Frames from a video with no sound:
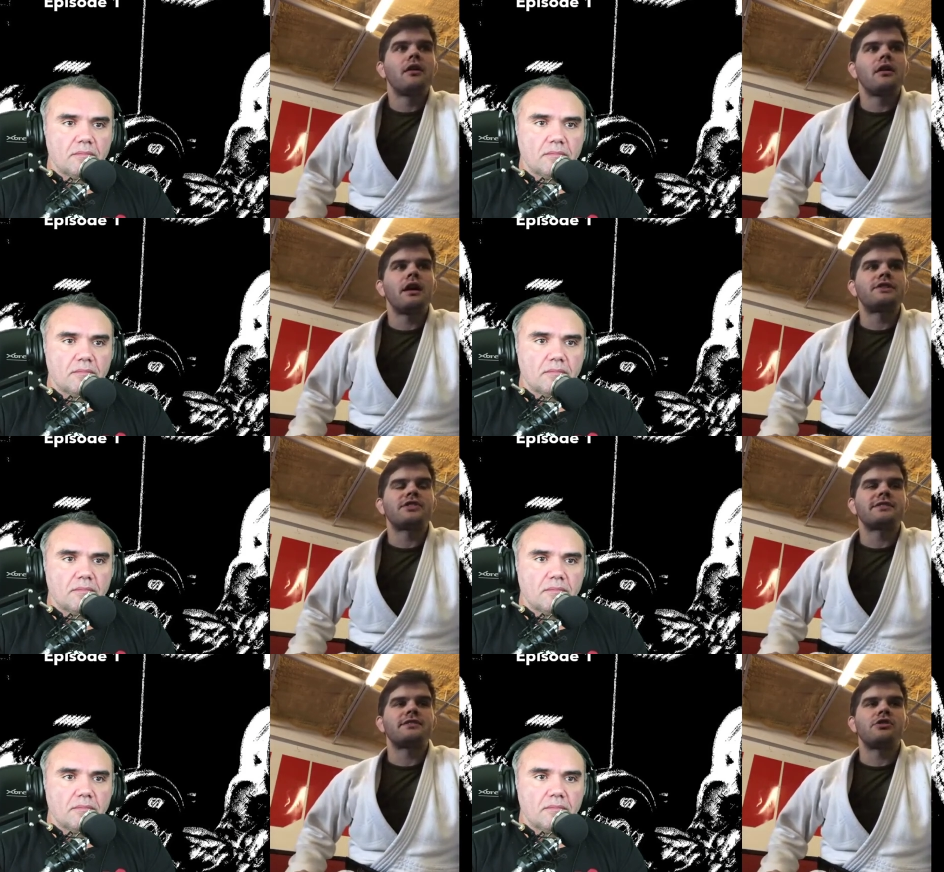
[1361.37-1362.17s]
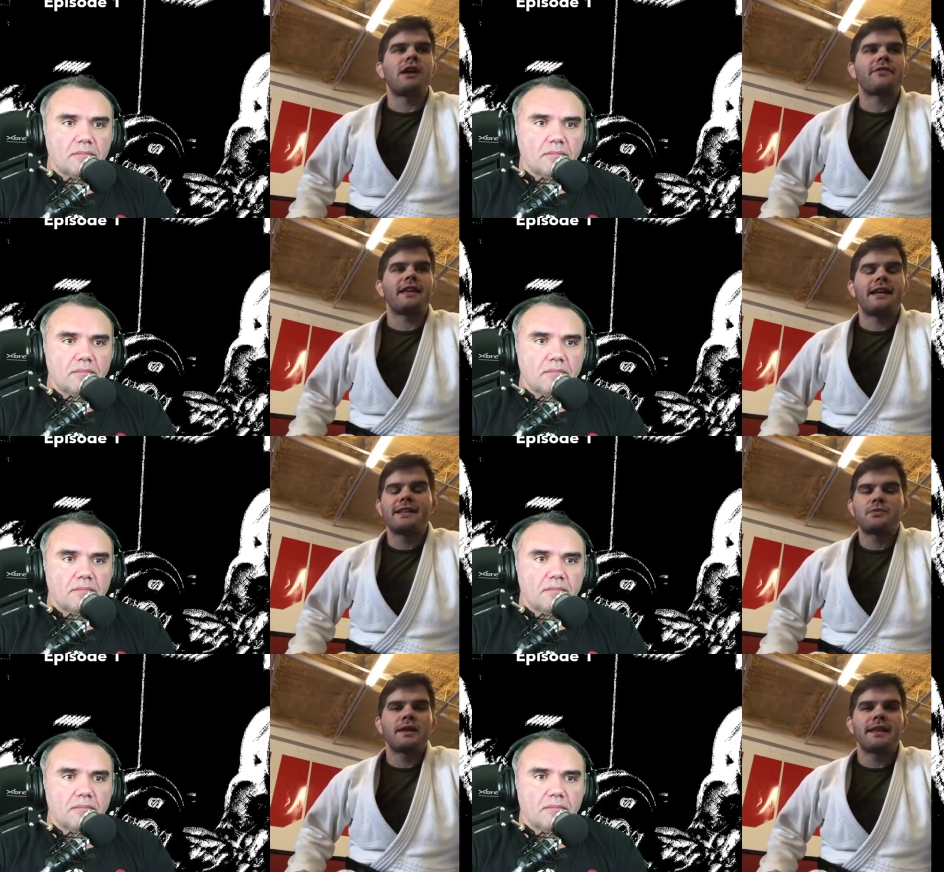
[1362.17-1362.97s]
Speaker 1: it's just you have. To, it is
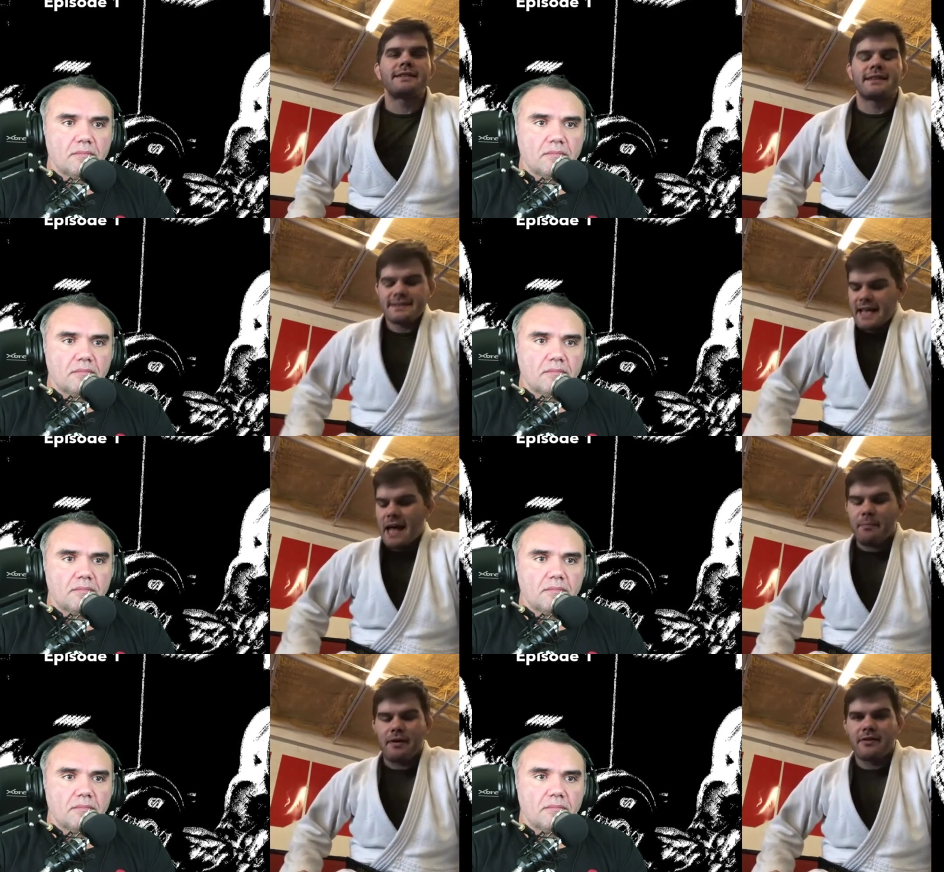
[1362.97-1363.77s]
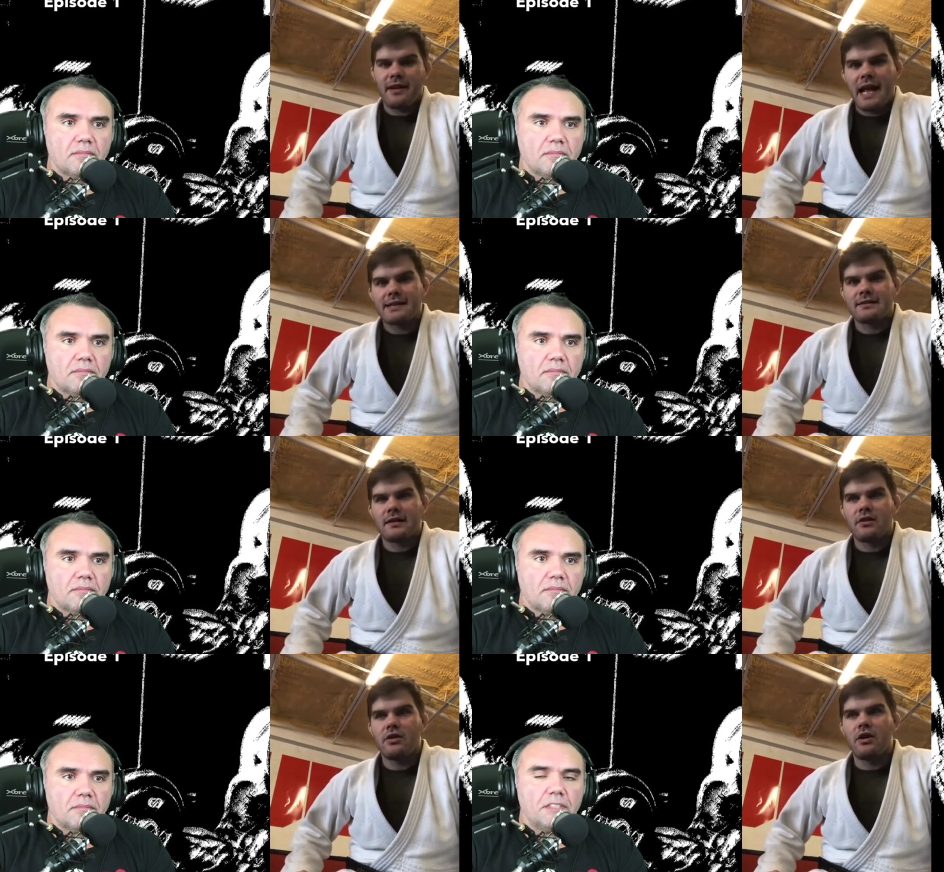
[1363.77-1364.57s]
what it is. It's happened. It's an accident,
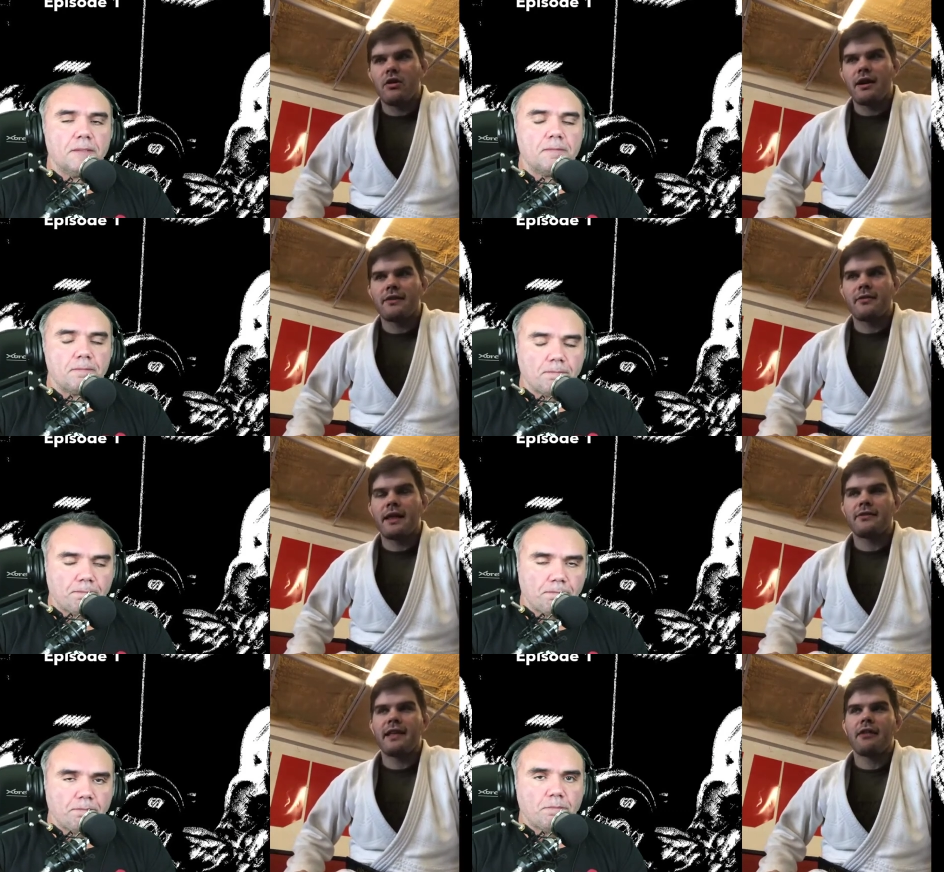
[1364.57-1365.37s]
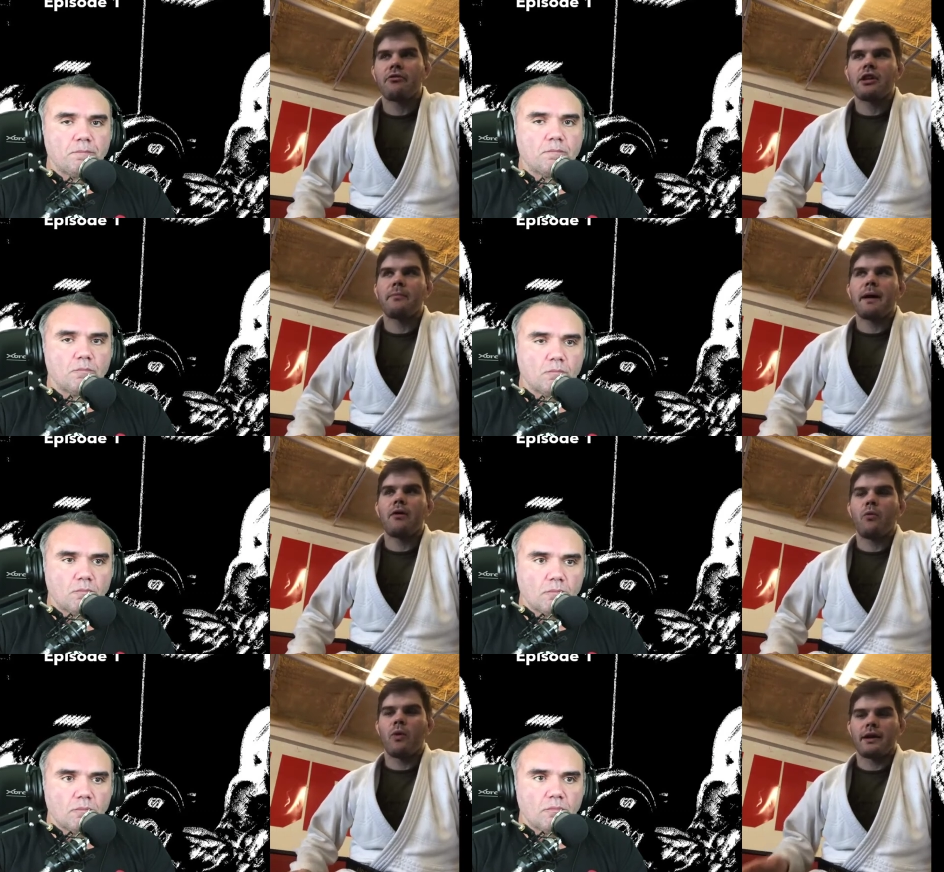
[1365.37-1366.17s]
you know. And it's it's not really about
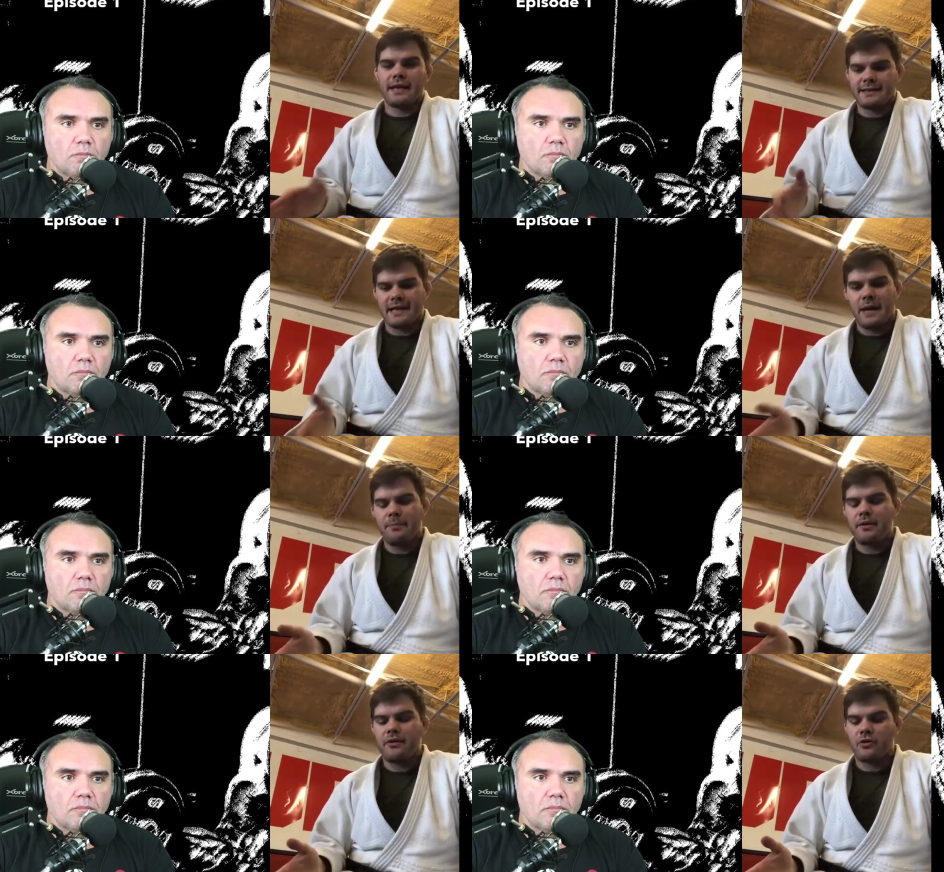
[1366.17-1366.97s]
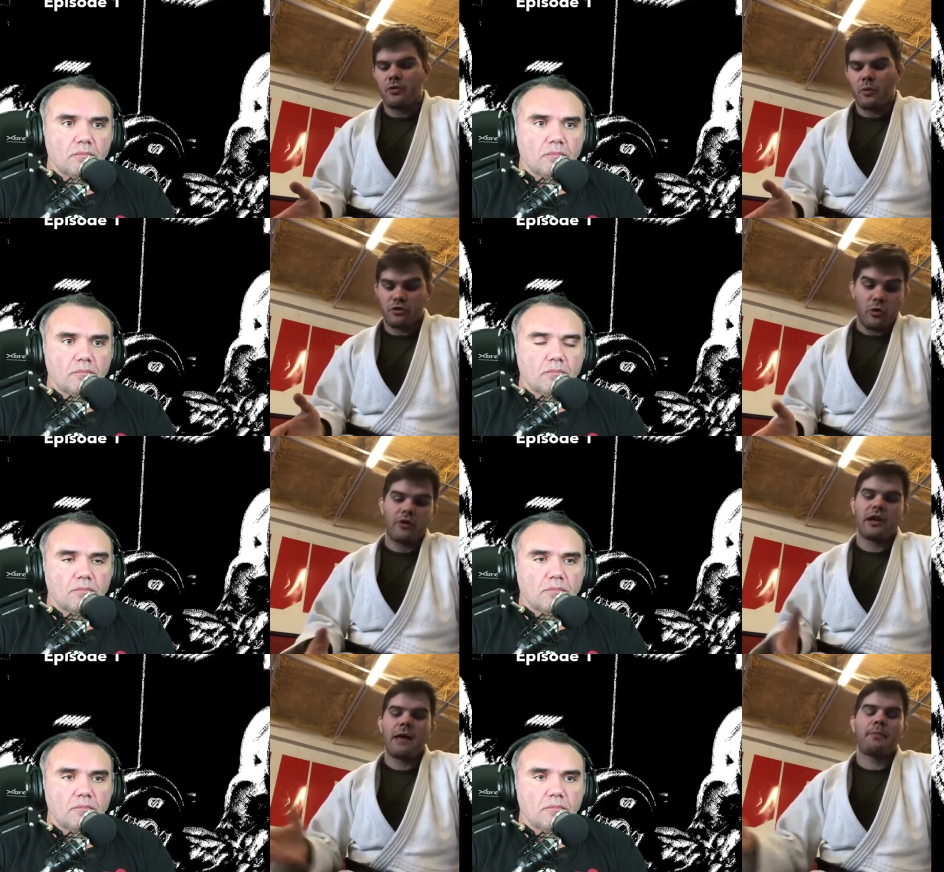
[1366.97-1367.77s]
what has happened. It's what's going to
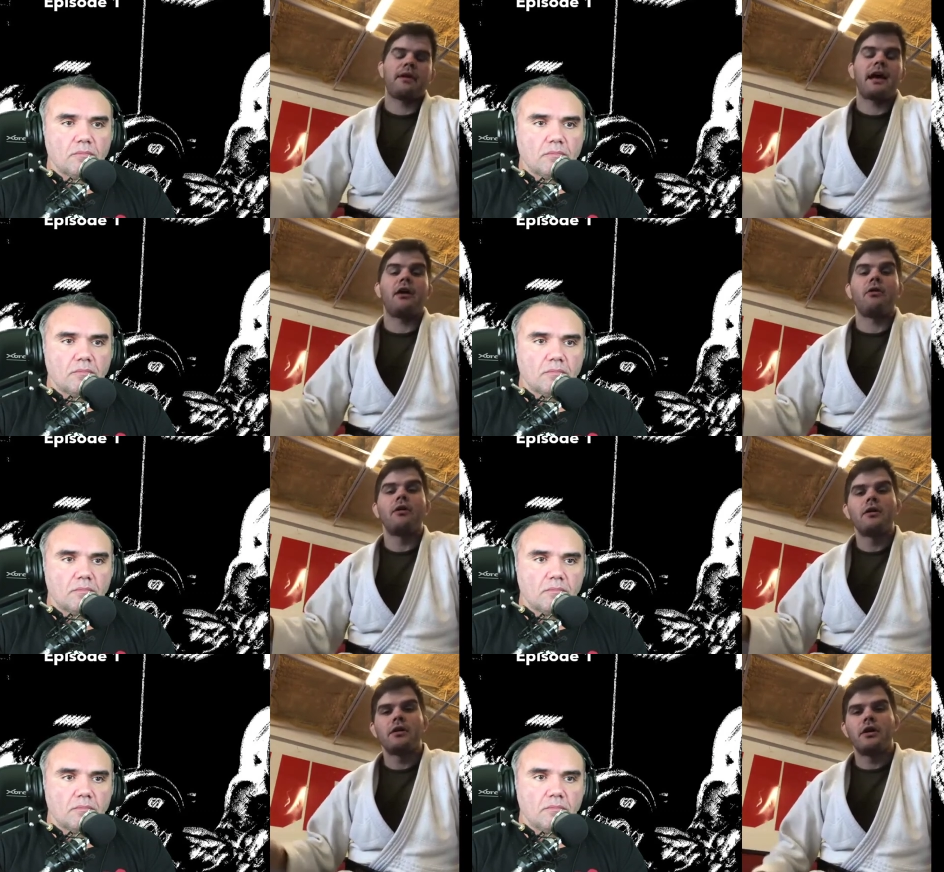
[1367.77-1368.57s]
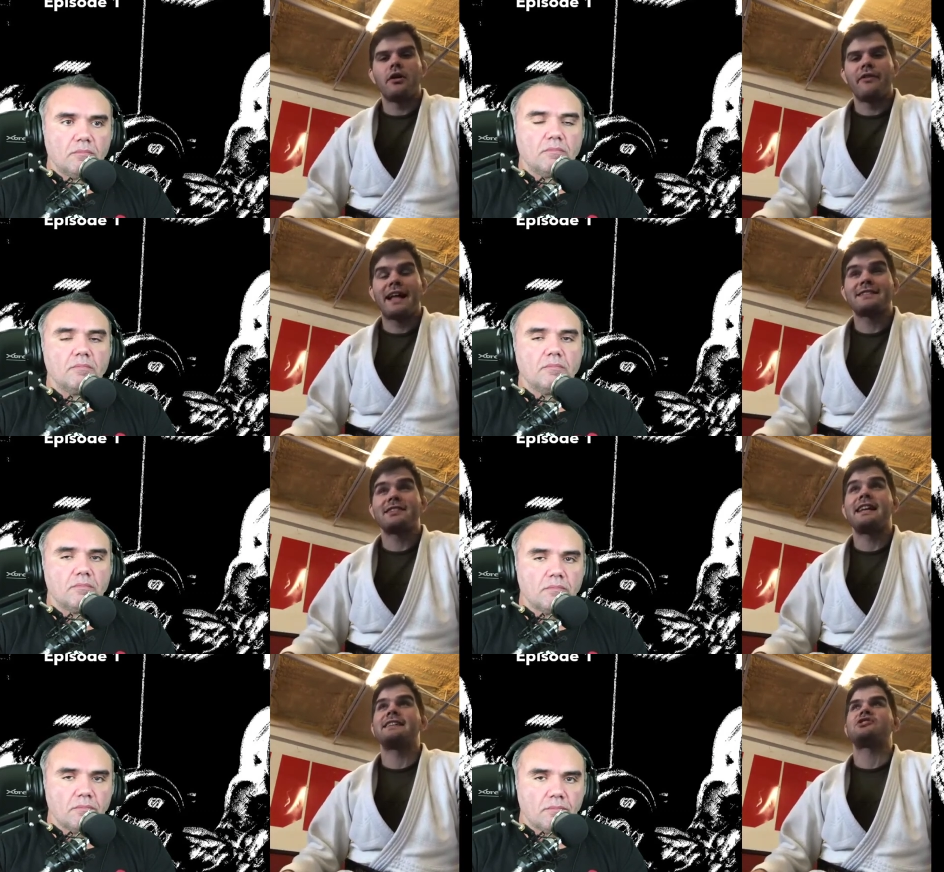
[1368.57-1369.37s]
happen now, you know. Mm-hmm. And that's and
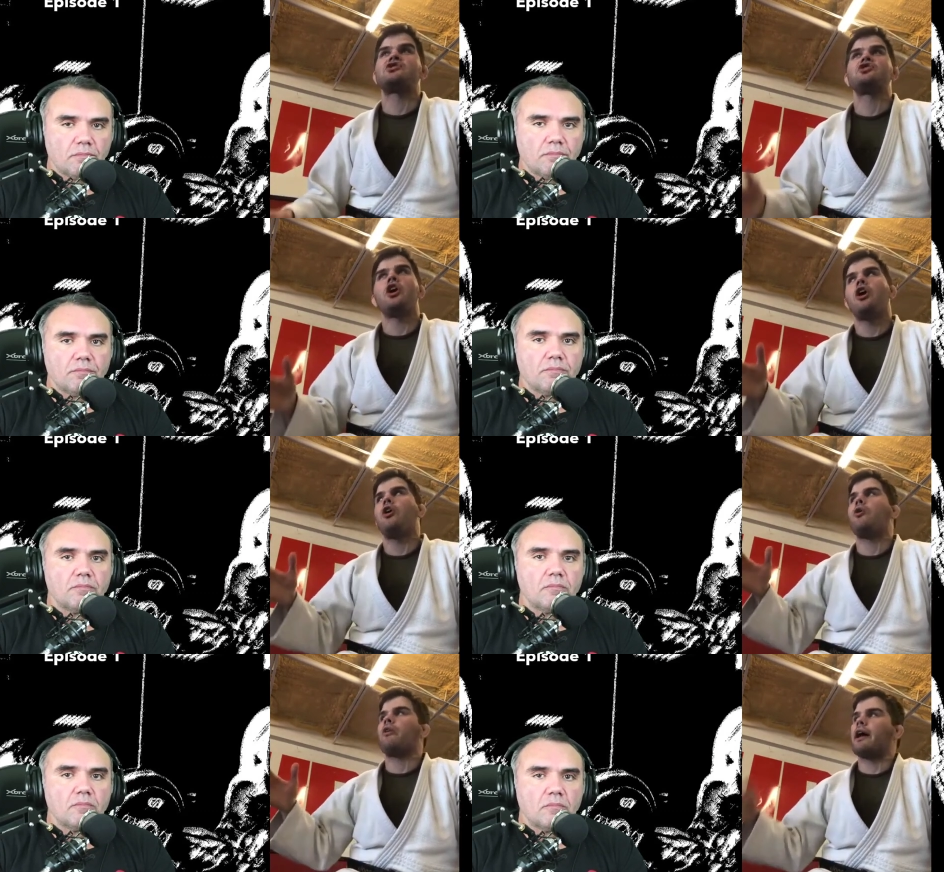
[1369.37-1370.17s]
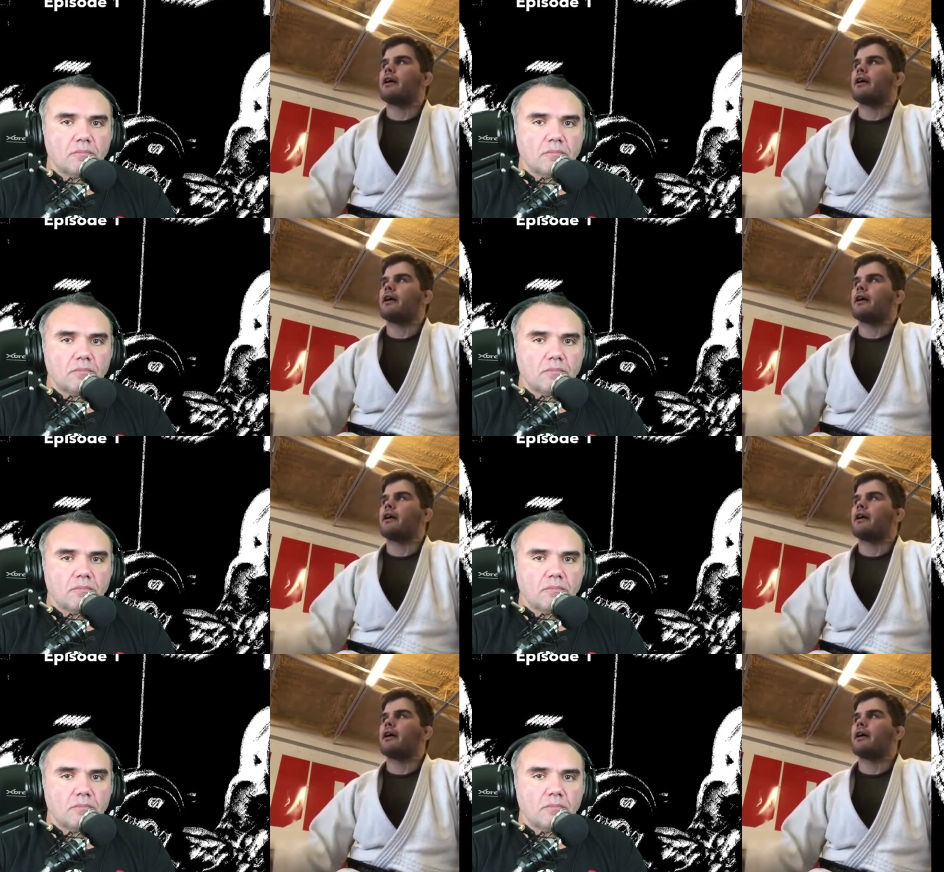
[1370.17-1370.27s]
it's so like,